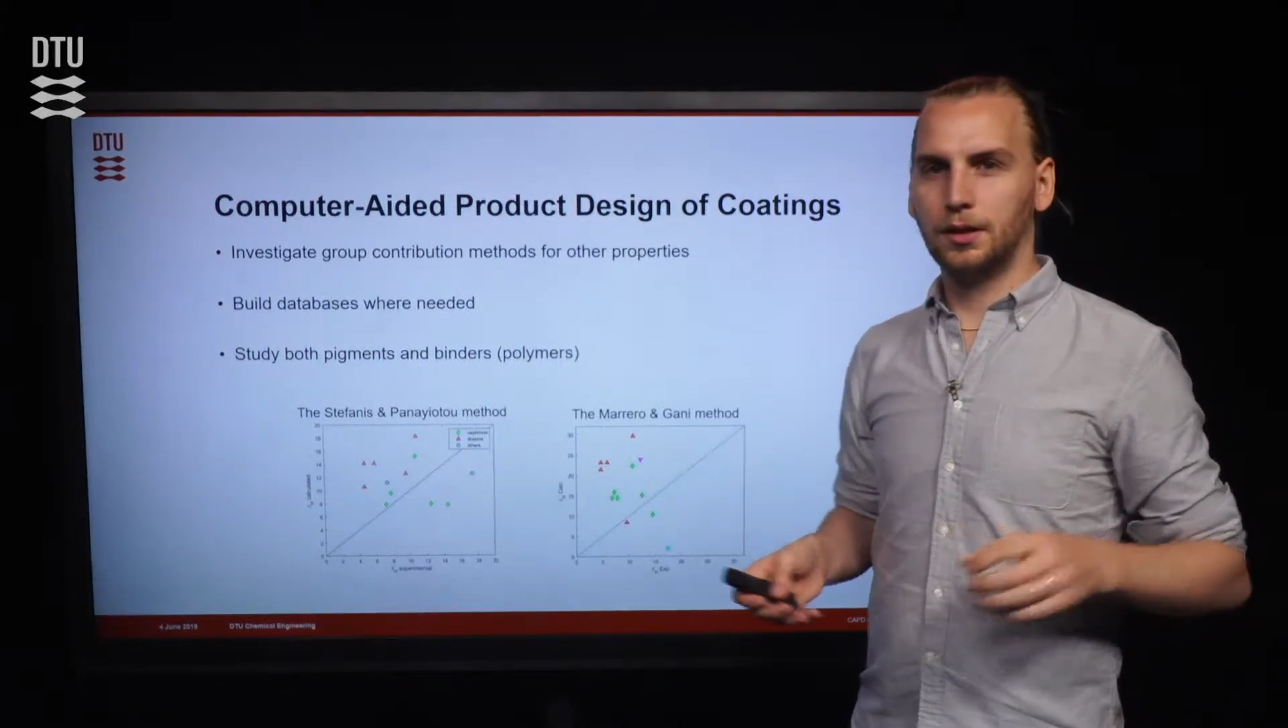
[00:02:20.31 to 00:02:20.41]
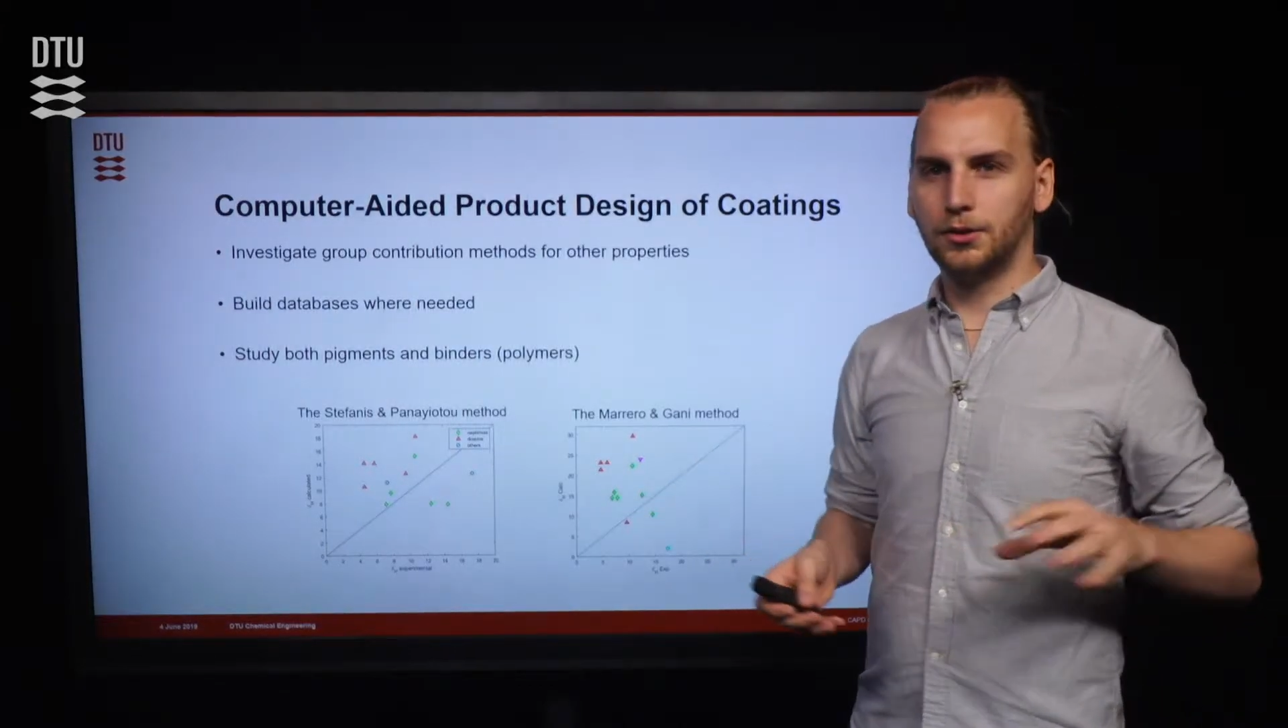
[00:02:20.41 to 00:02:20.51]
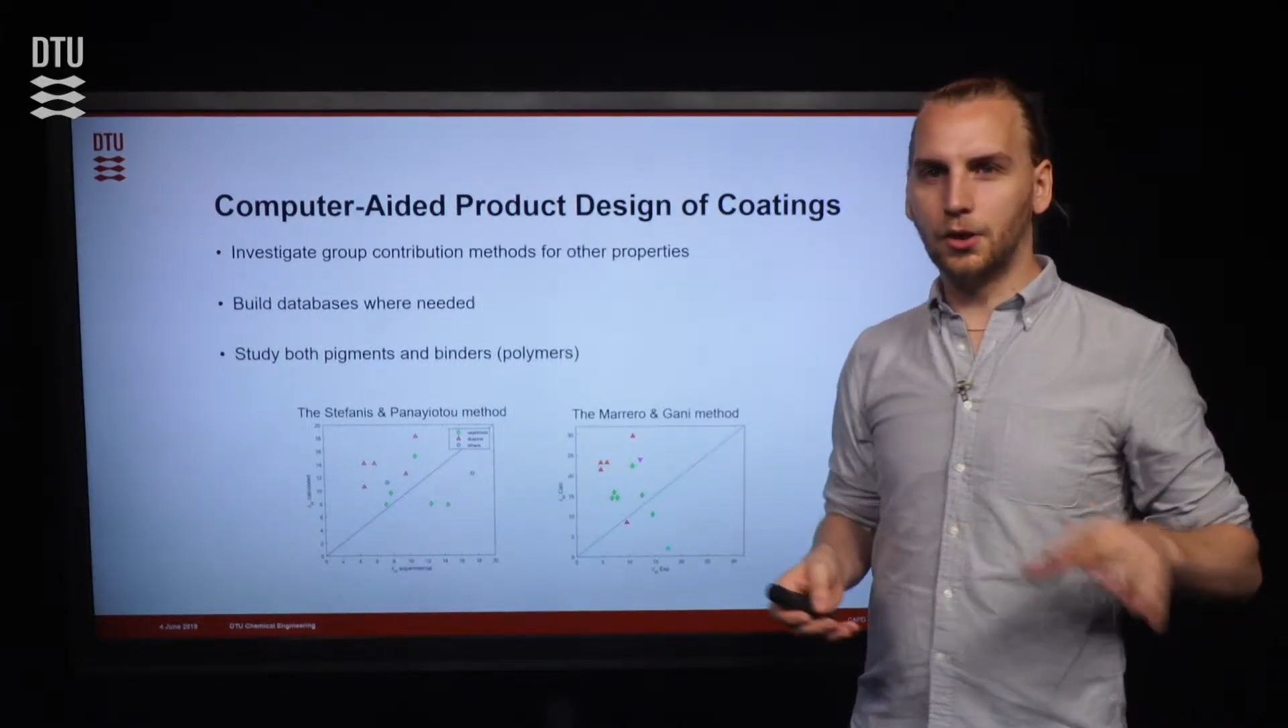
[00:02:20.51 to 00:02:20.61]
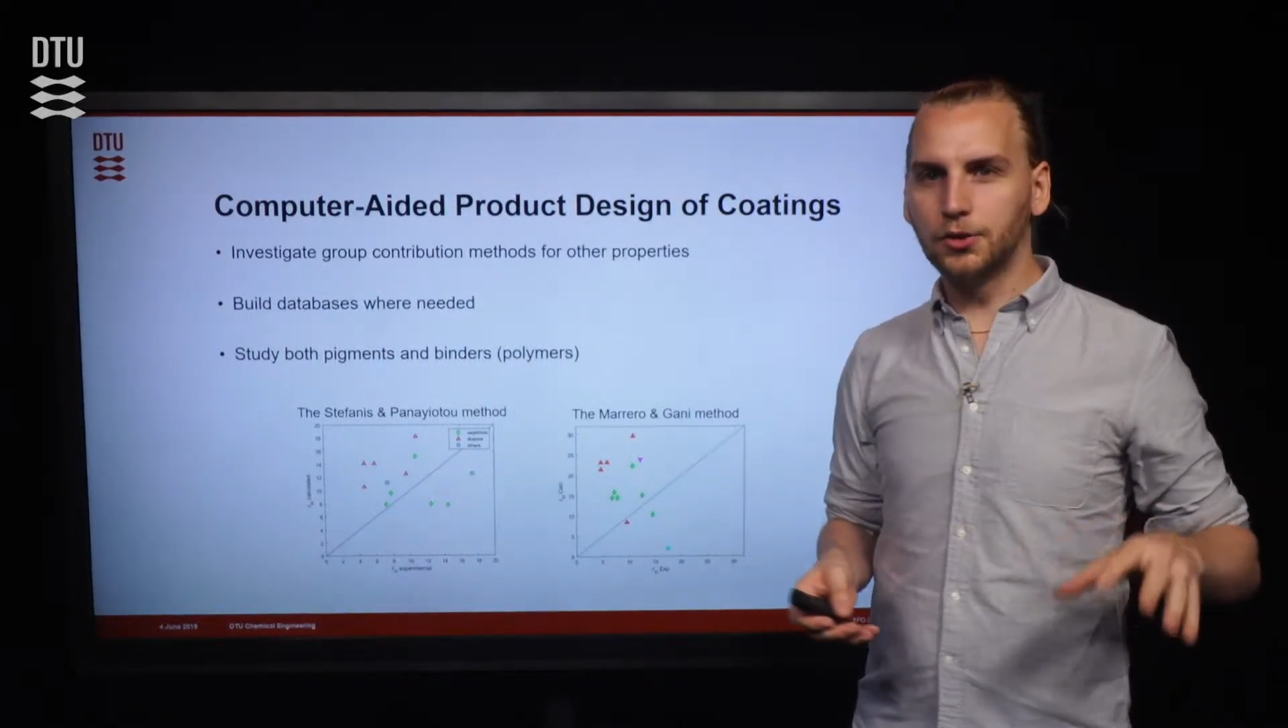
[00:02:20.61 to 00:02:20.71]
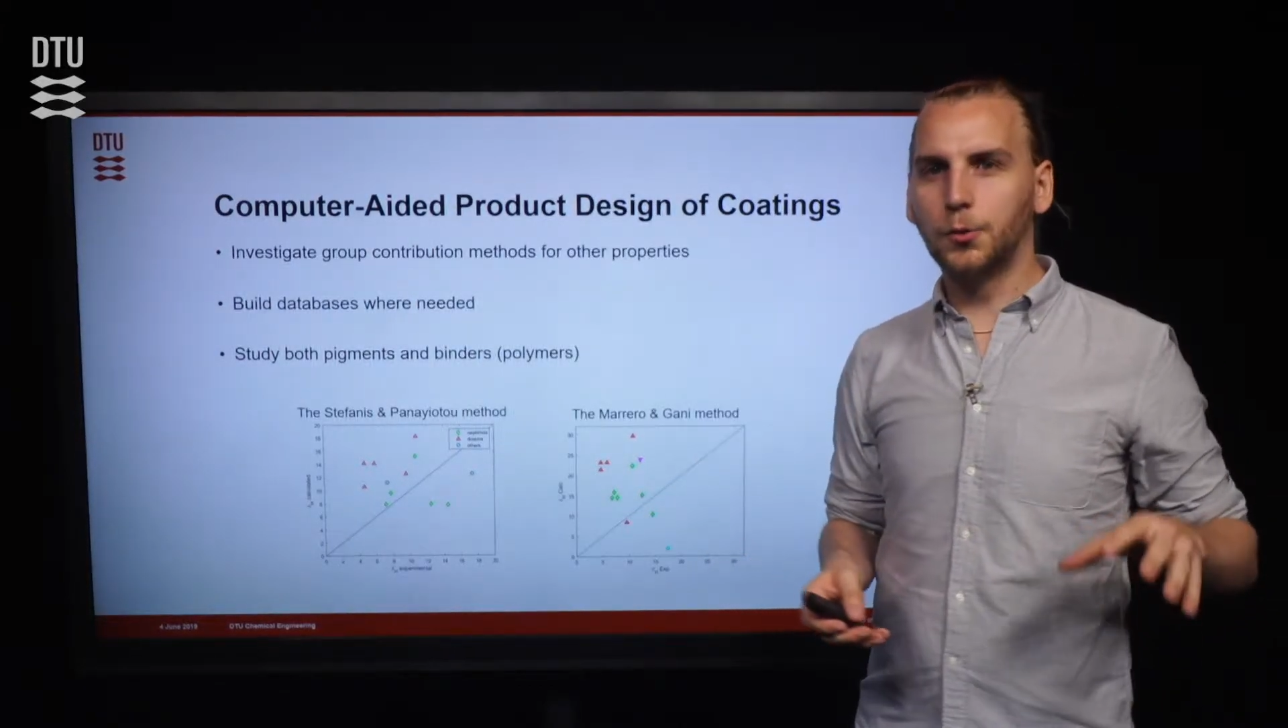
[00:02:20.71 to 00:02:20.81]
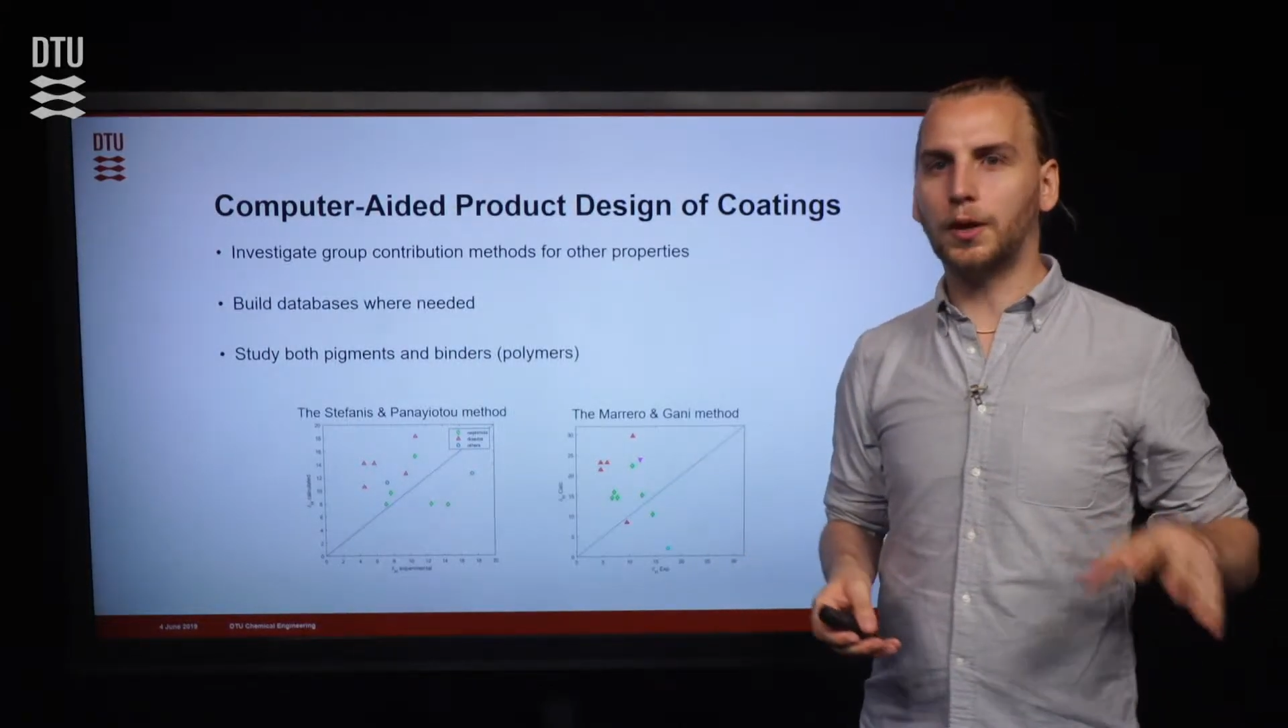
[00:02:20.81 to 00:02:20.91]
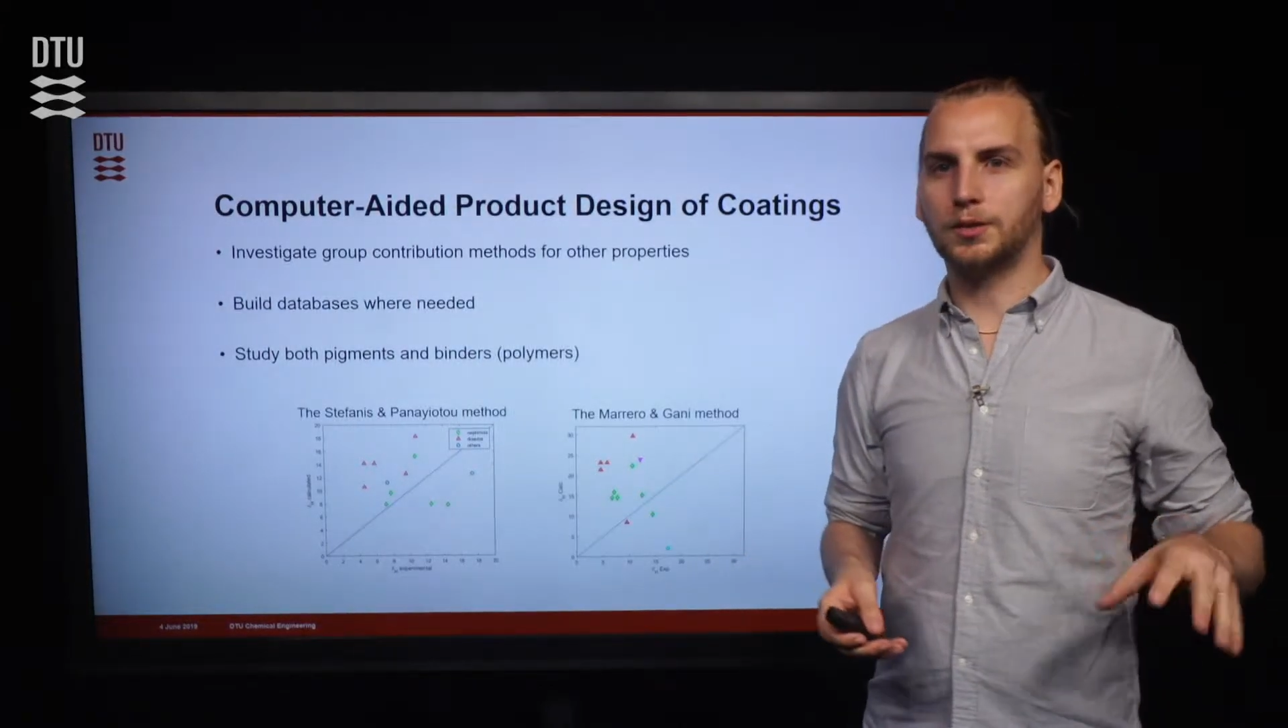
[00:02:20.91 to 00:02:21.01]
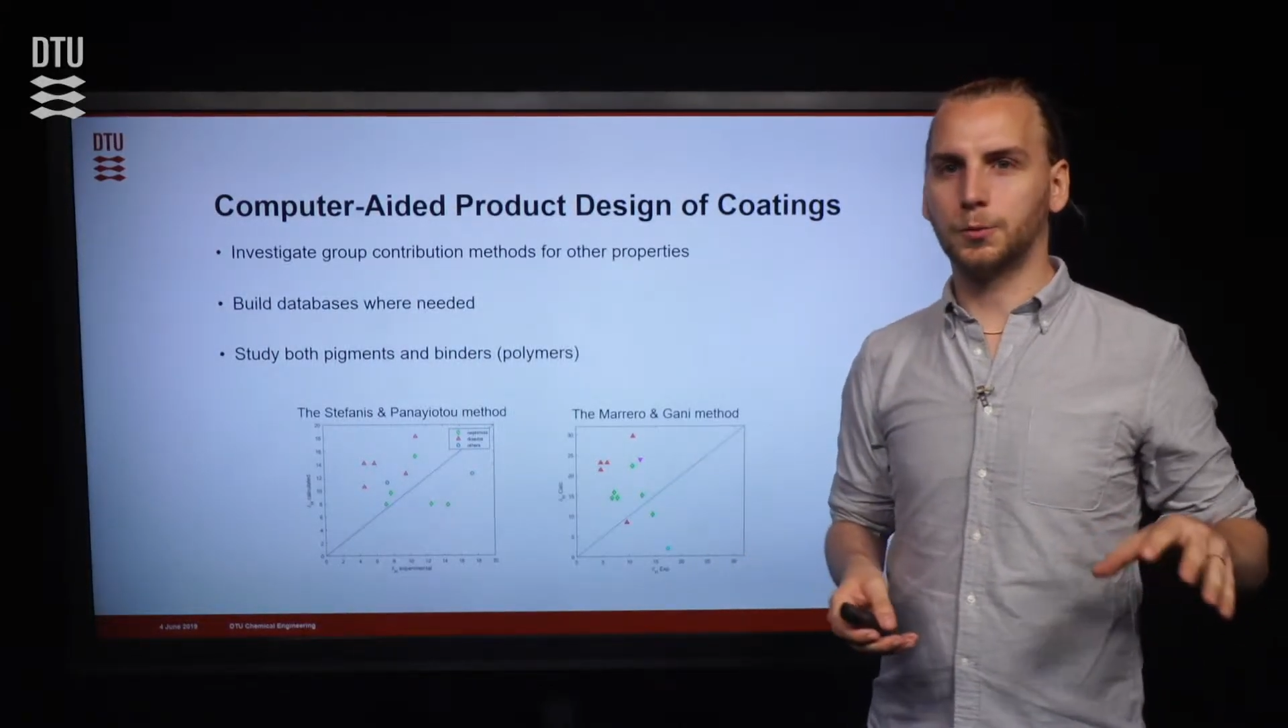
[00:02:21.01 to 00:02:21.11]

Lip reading: not quite